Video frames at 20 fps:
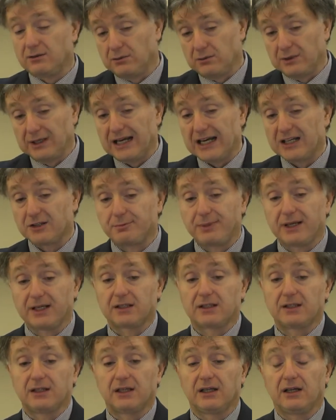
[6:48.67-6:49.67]
One
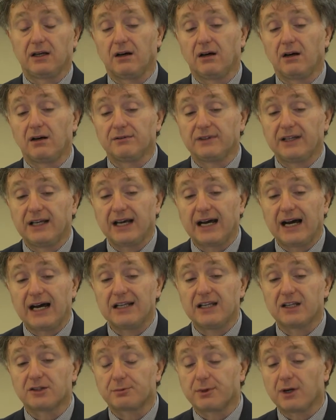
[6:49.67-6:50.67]
aspect of the ALIAS